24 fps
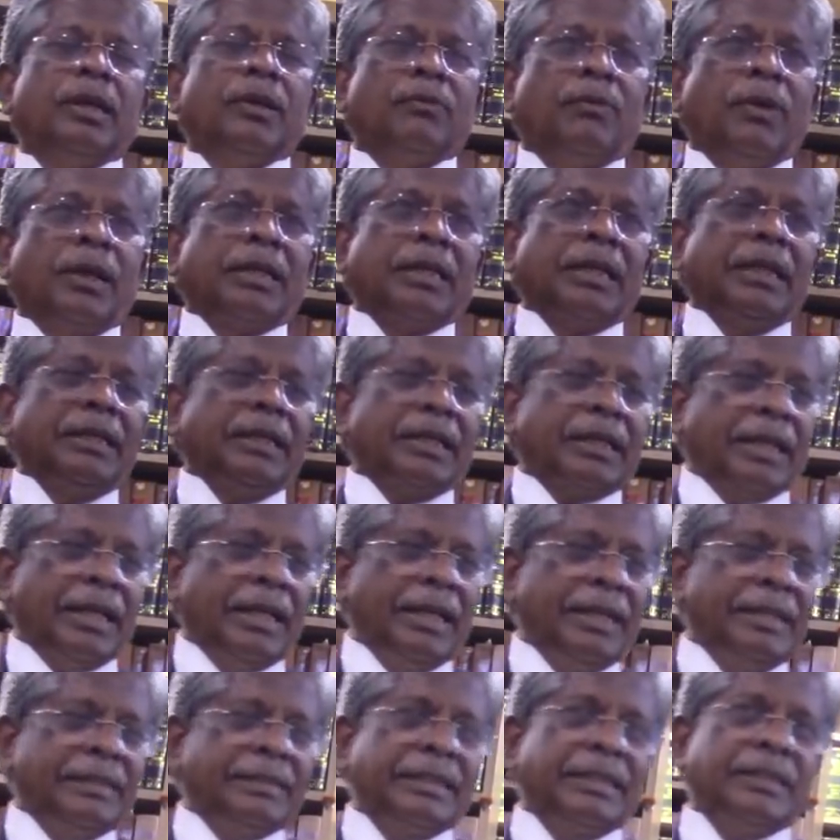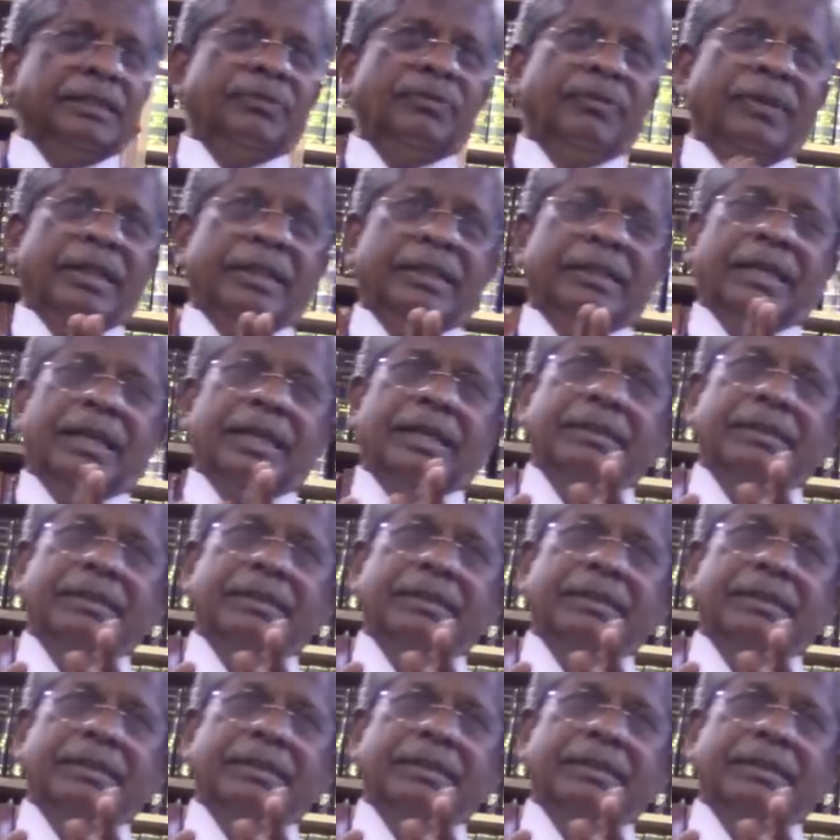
What are the conditions when there